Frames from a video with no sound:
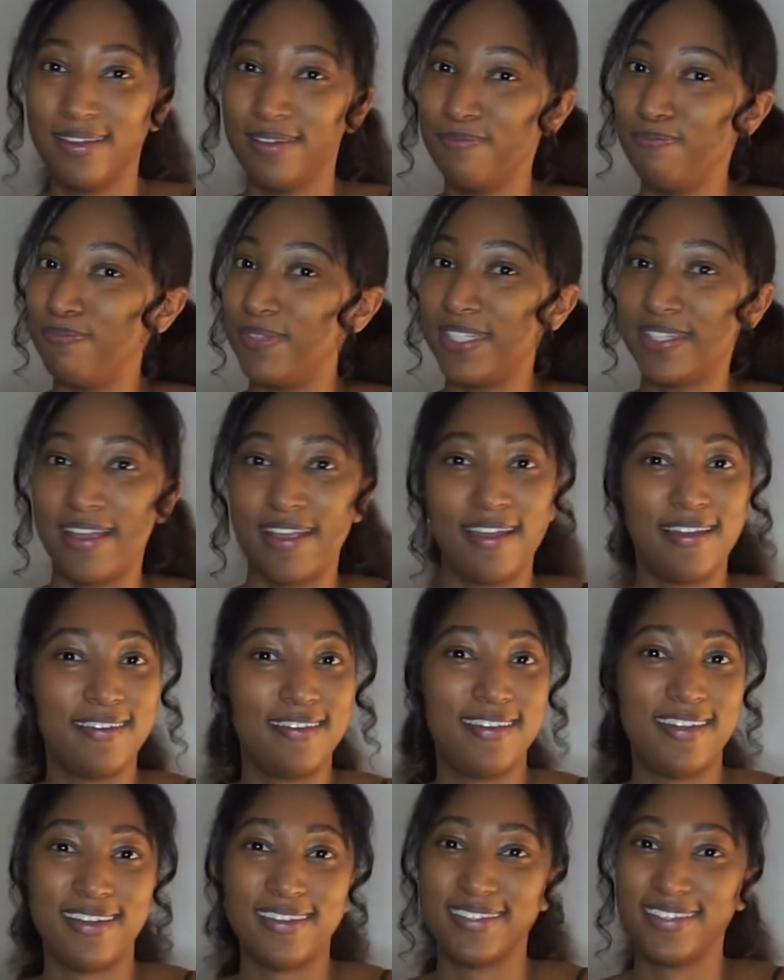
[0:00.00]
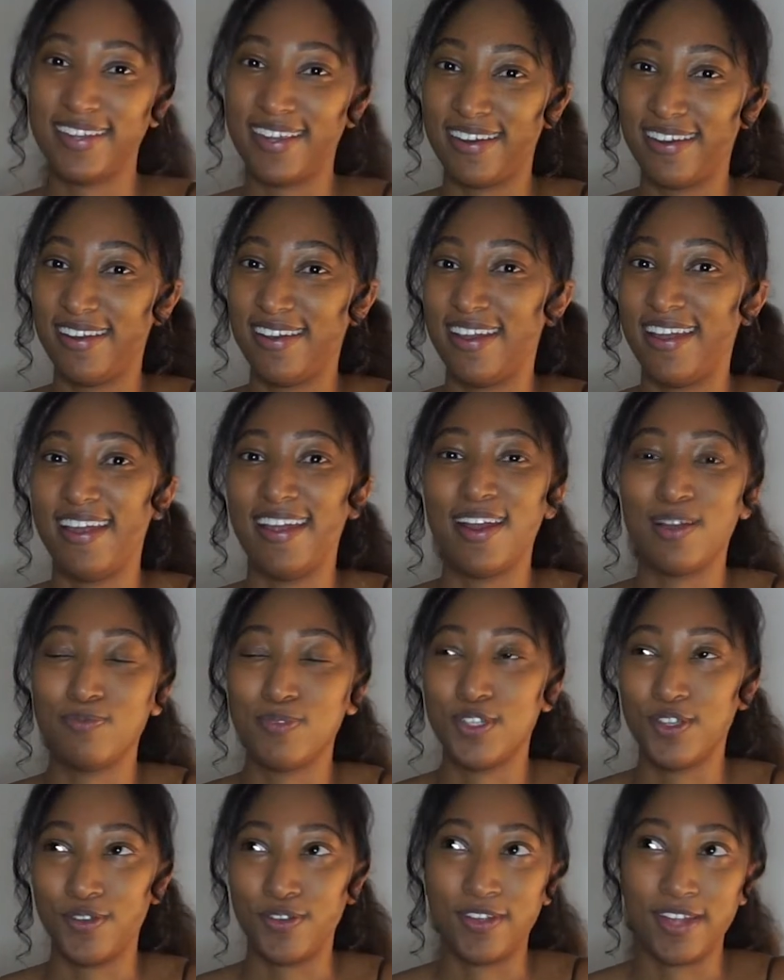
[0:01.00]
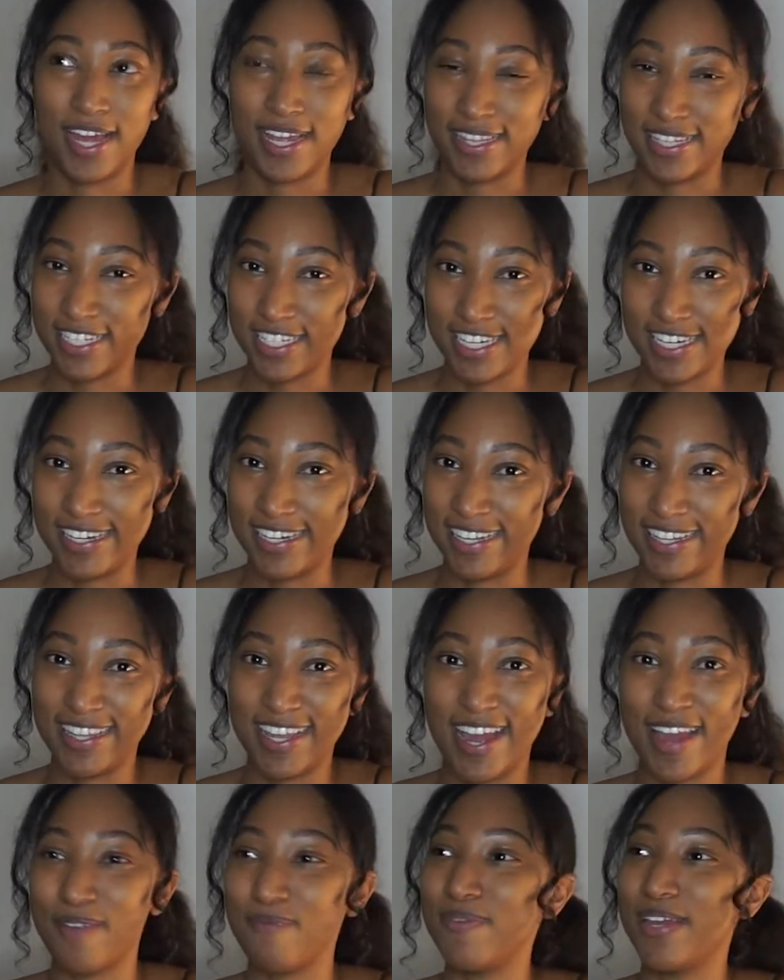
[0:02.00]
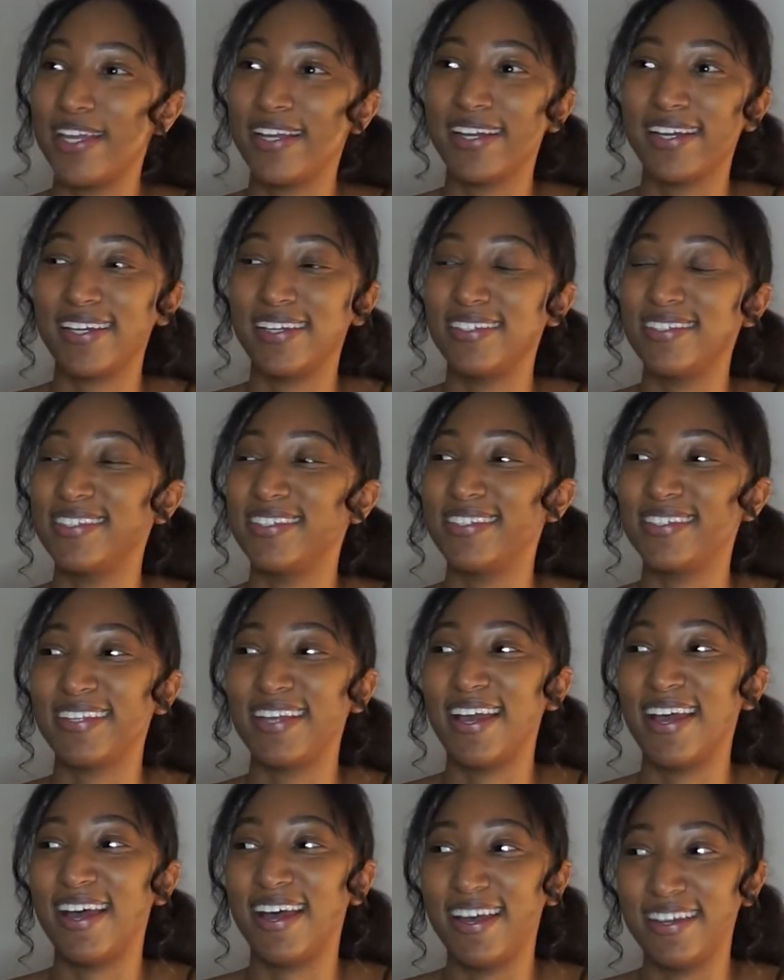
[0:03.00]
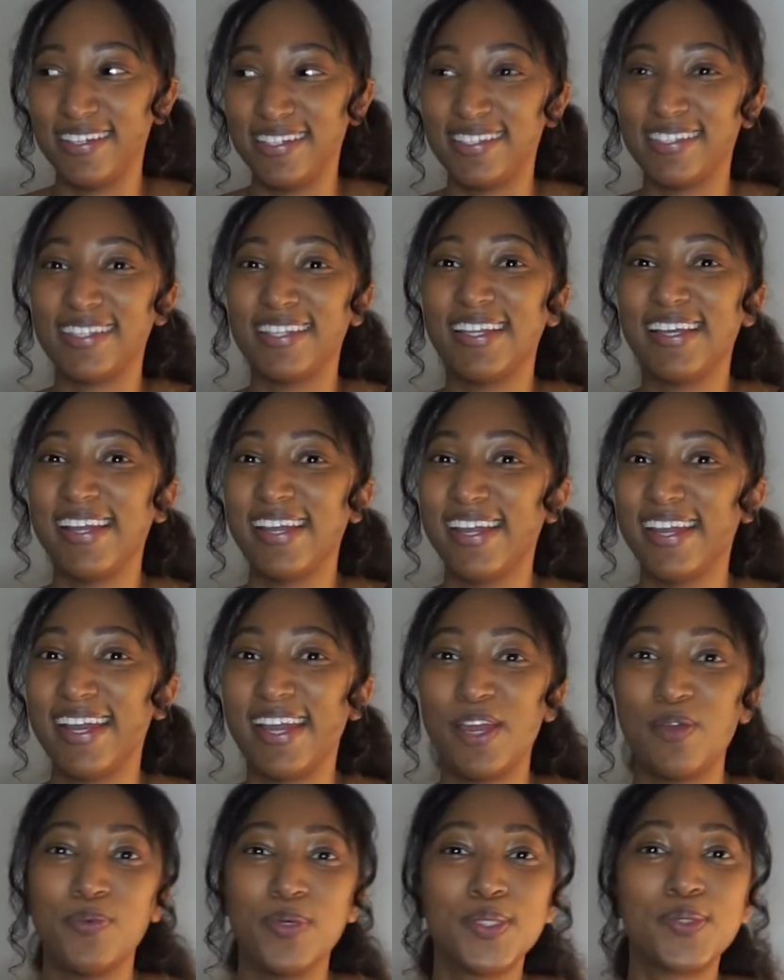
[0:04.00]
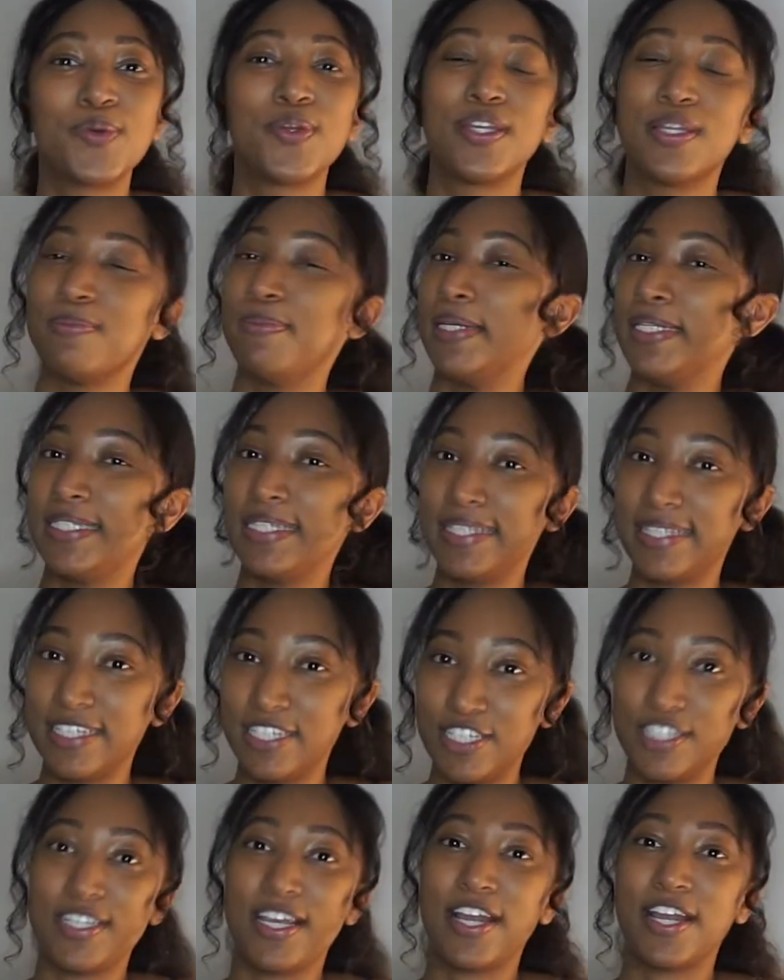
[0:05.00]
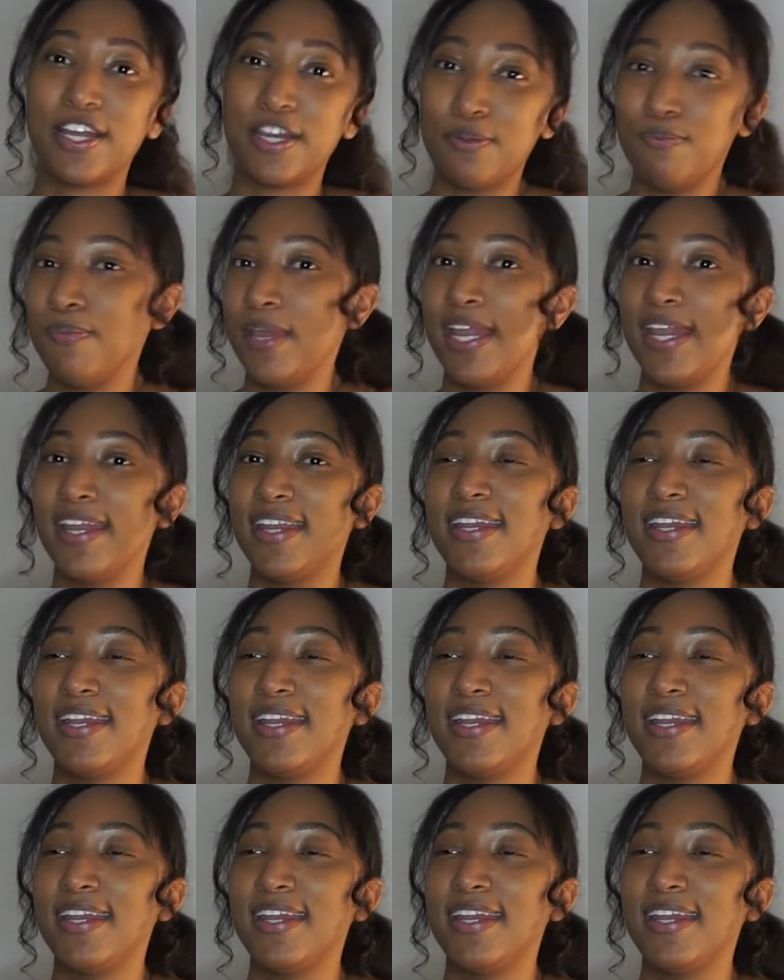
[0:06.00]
stay out of debt, stay out of debt. And I'm so glad that she did that, because honestly, it was one of the best decisions I could have made.